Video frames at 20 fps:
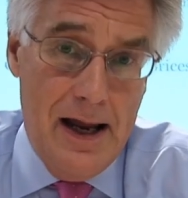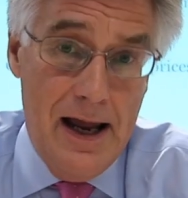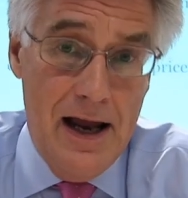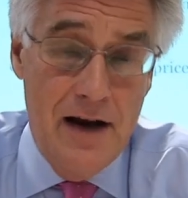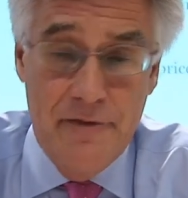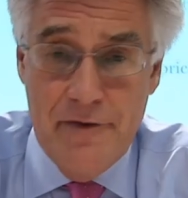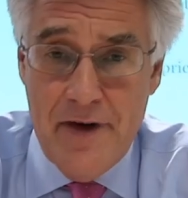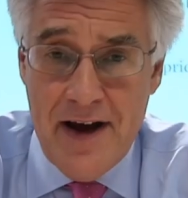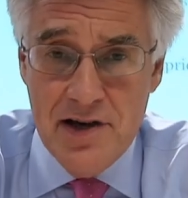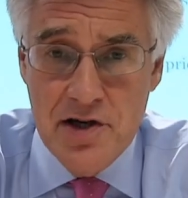
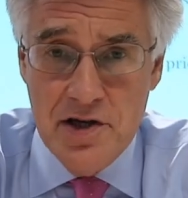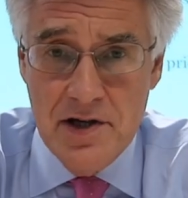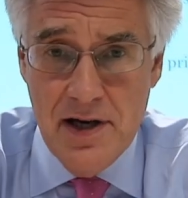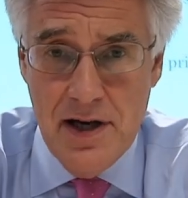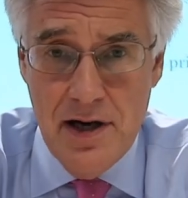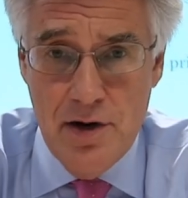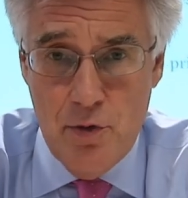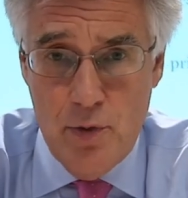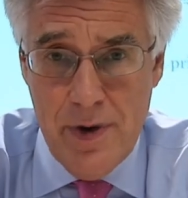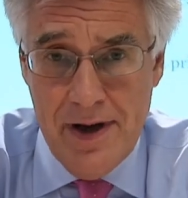invest
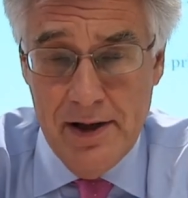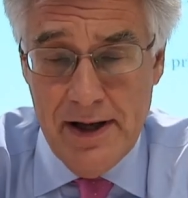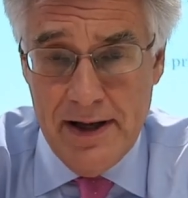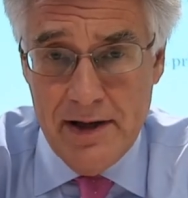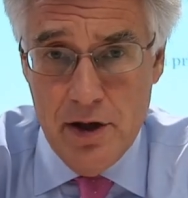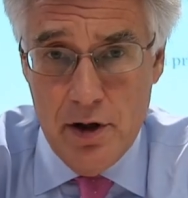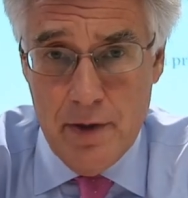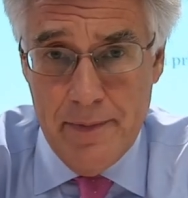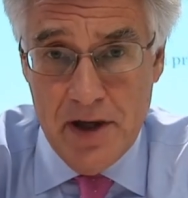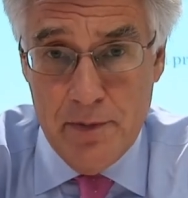in real
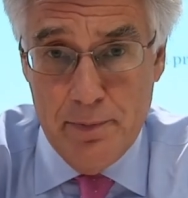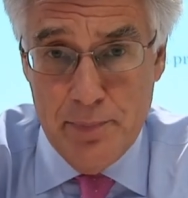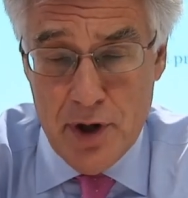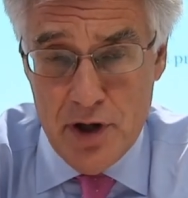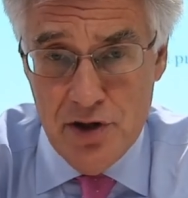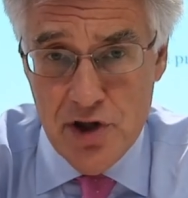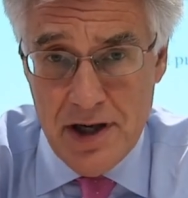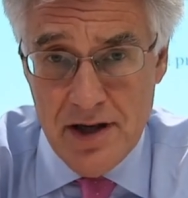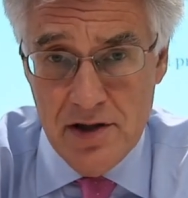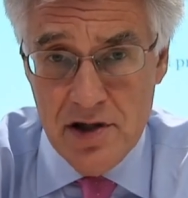economic
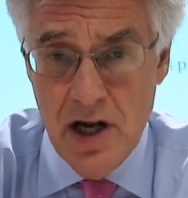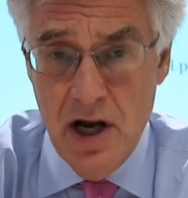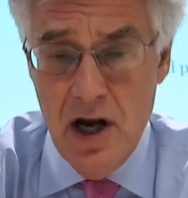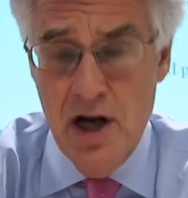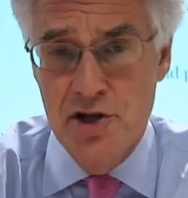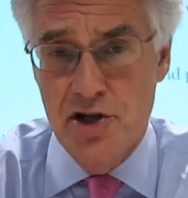projects.